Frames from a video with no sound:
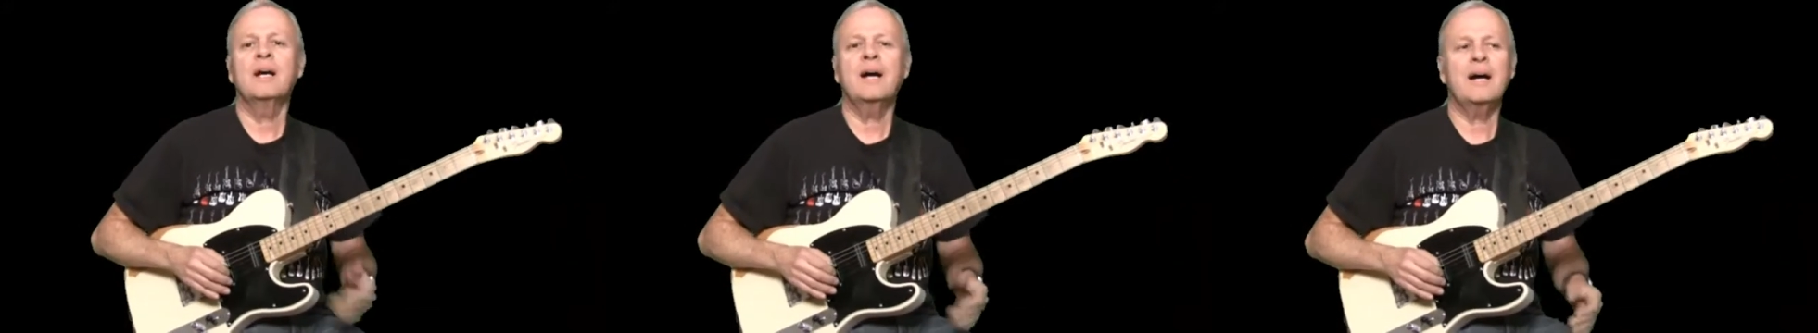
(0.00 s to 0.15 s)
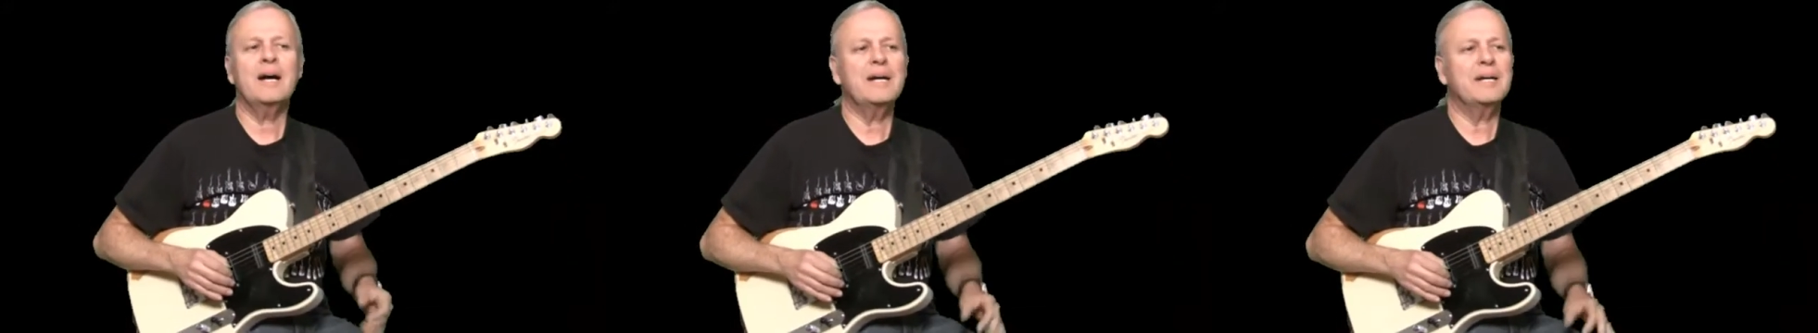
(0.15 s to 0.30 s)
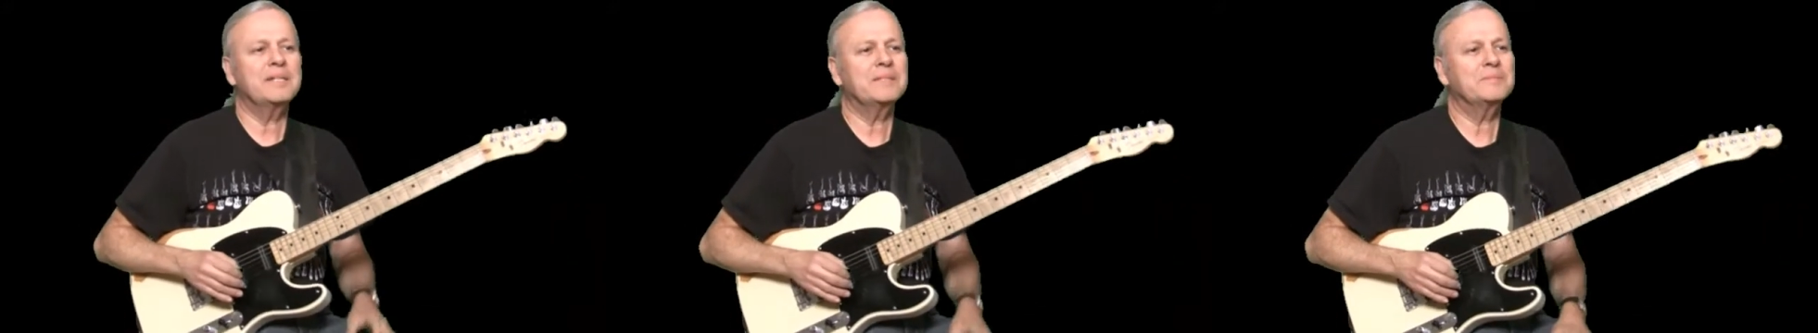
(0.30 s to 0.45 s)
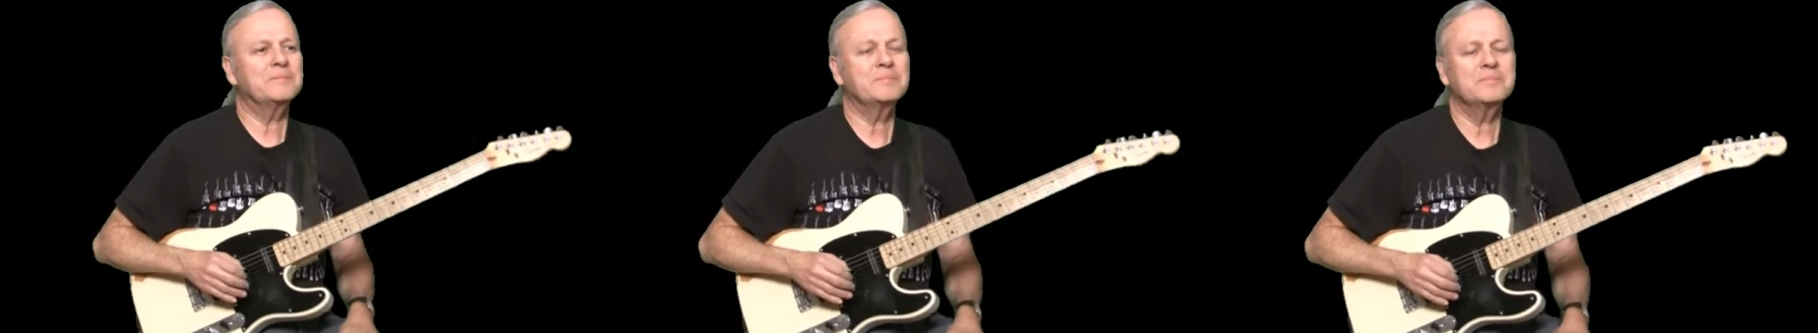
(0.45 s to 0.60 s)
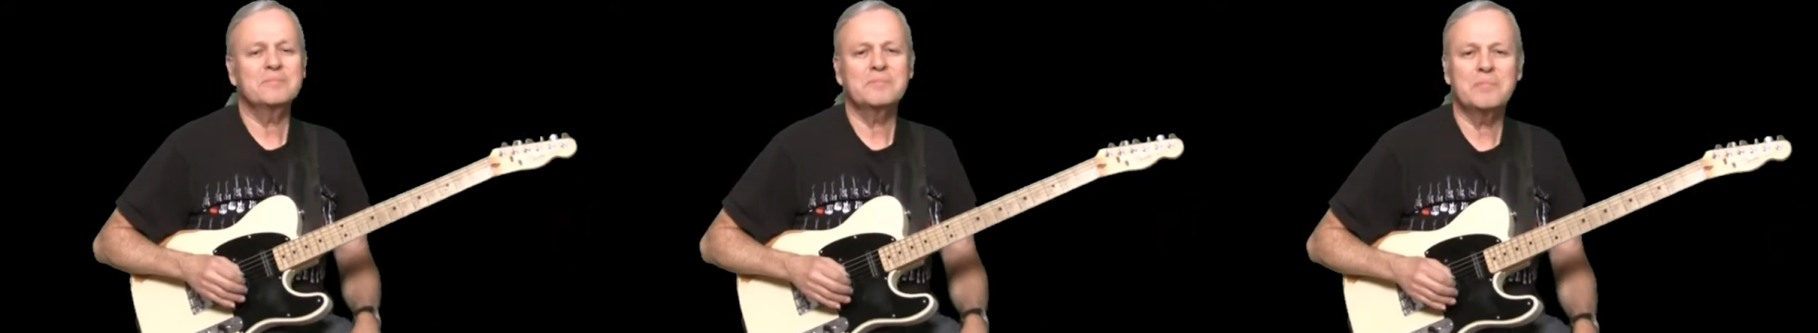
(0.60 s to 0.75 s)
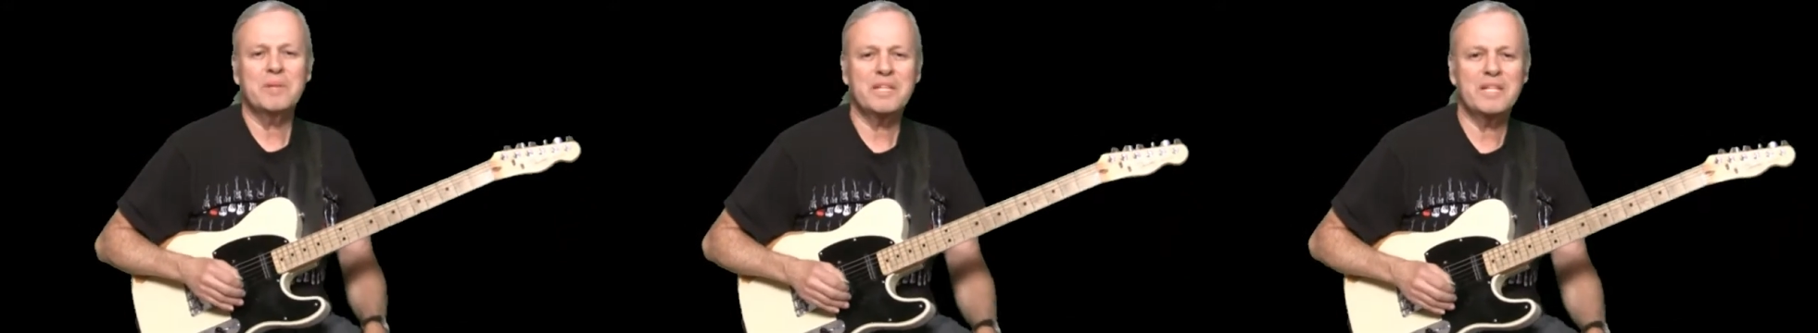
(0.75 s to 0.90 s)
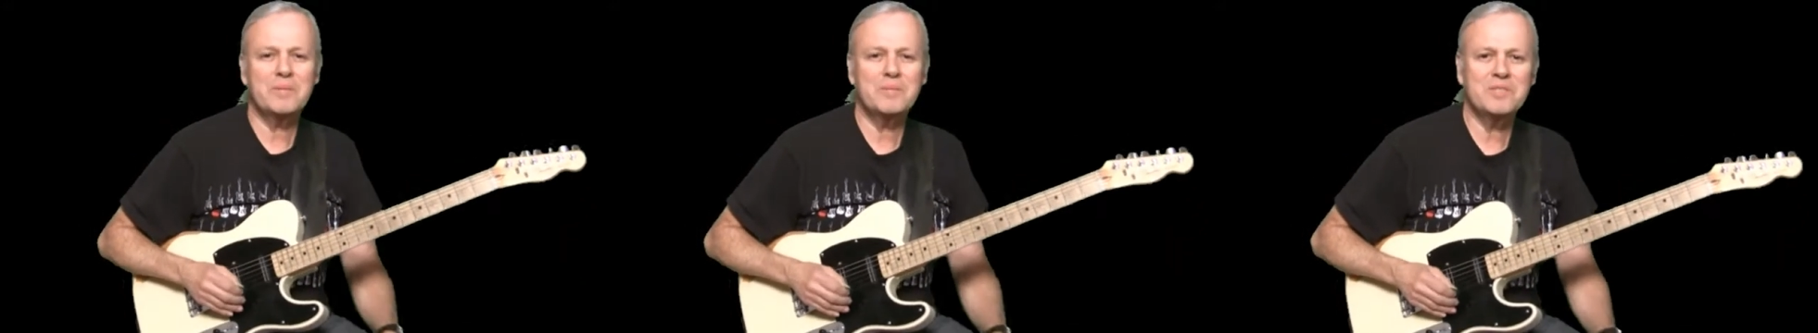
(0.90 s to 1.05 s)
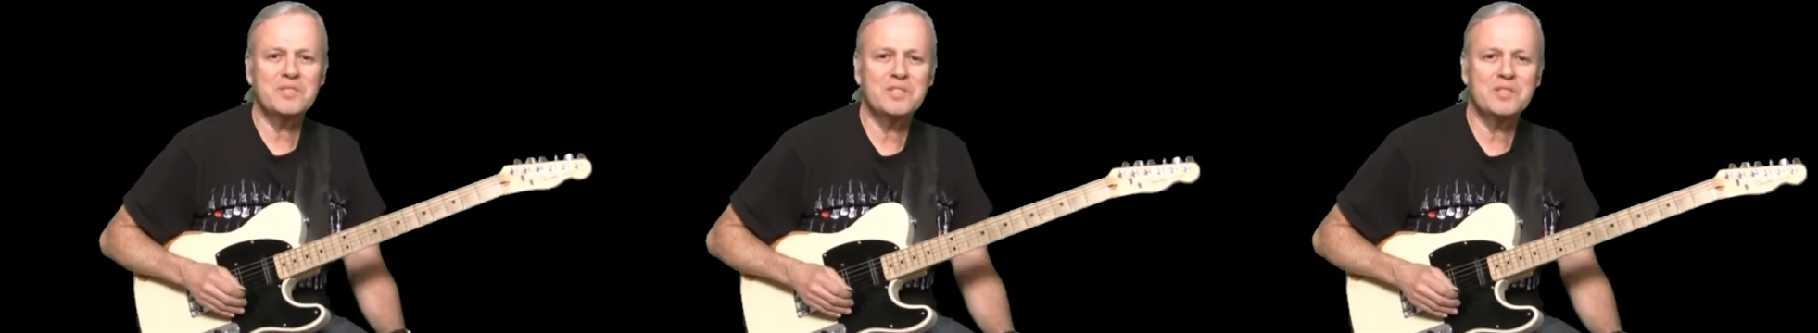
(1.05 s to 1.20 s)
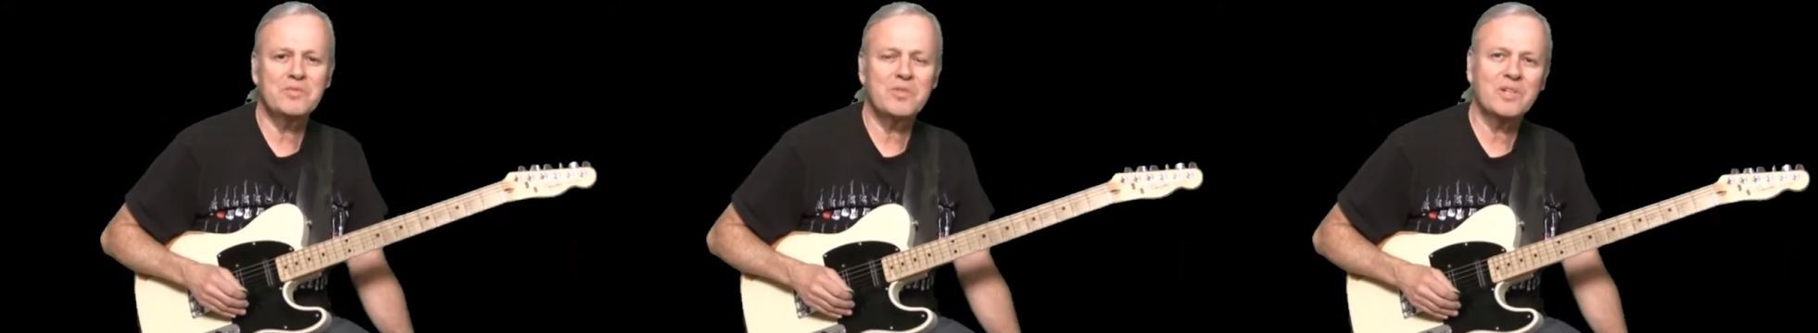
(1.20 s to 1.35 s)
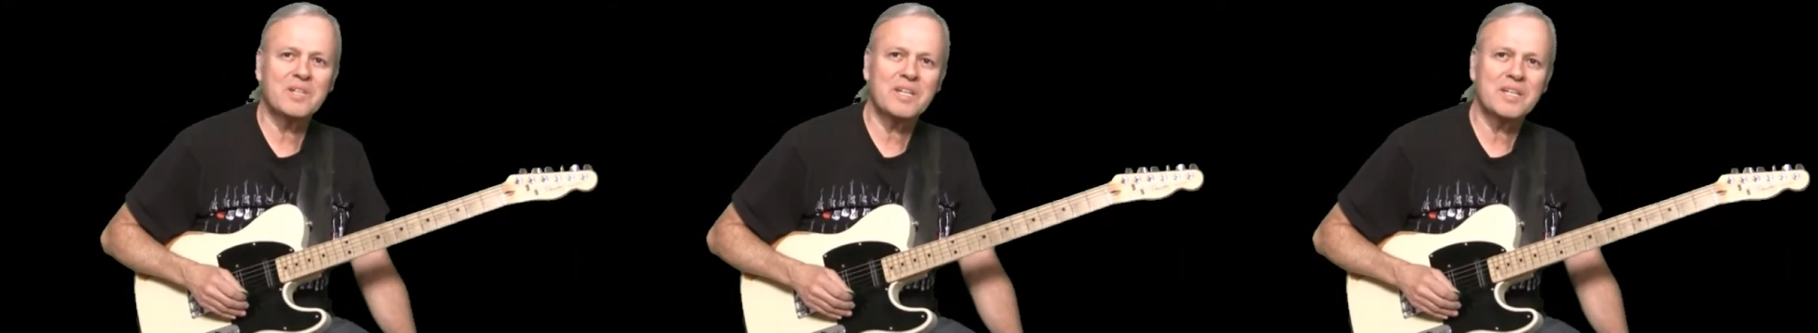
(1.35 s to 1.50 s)
Hi, my name is
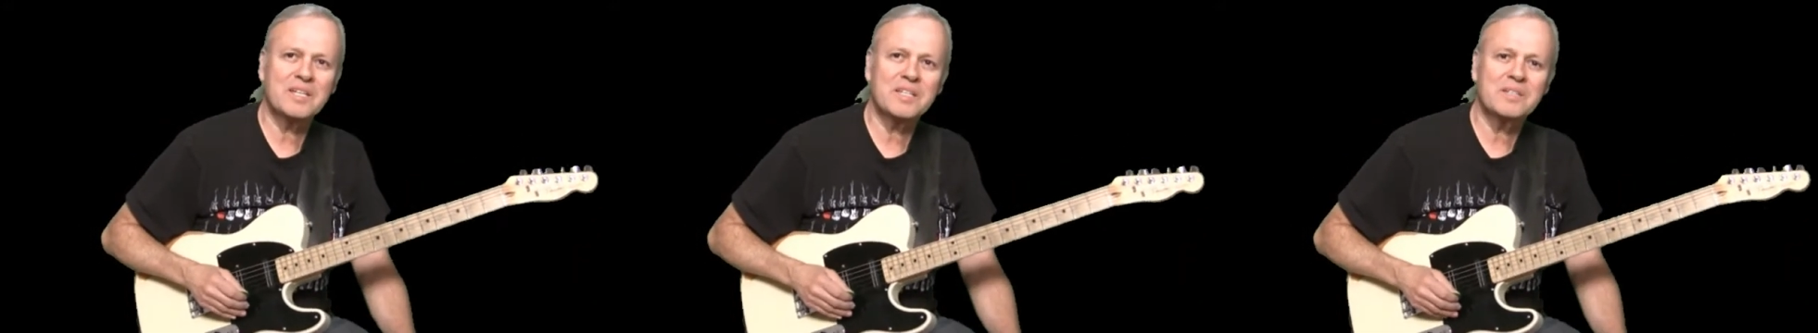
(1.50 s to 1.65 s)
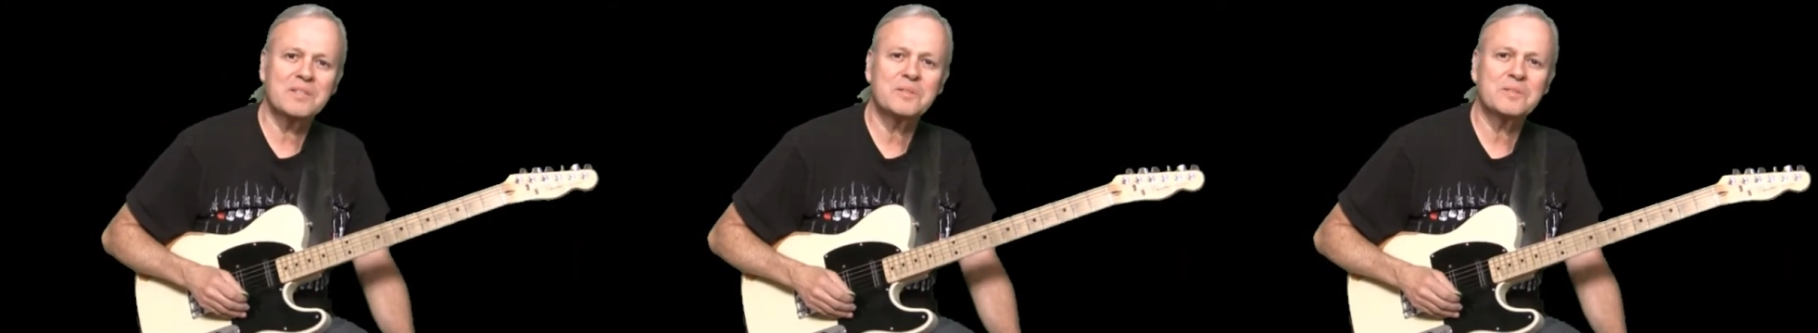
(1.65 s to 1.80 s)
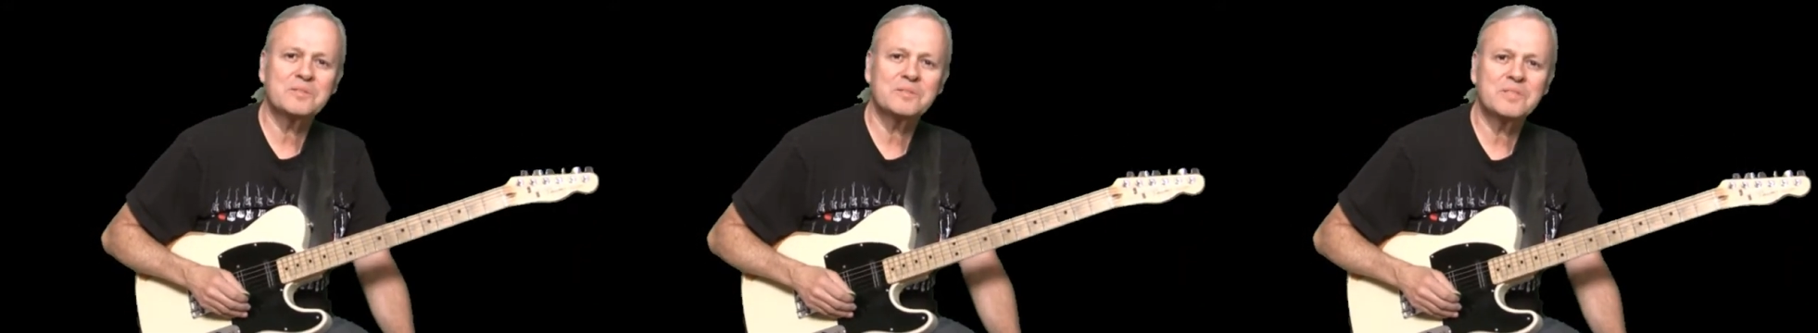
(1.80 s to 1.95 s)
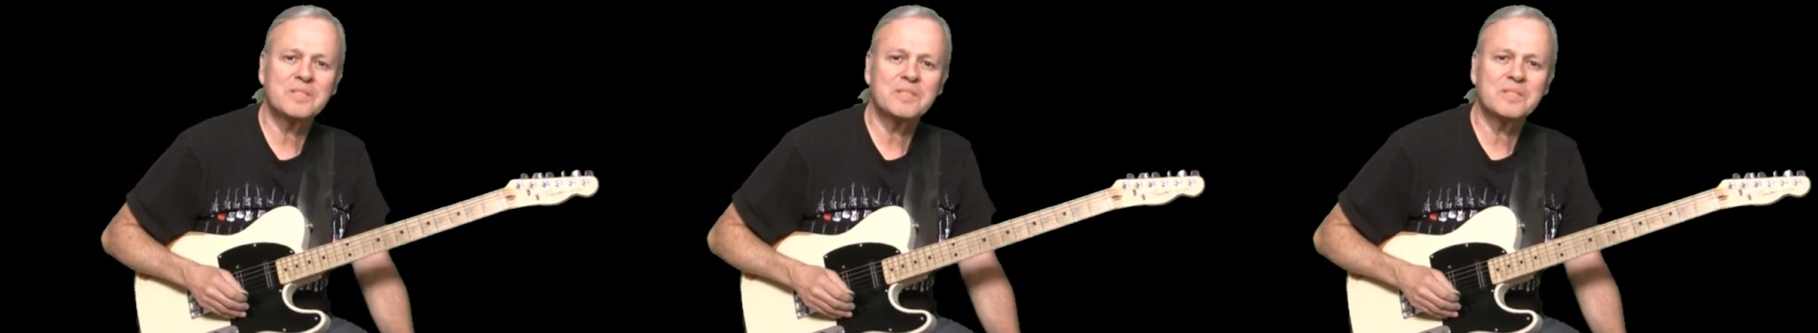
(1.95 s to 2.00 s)
Devo Carillo.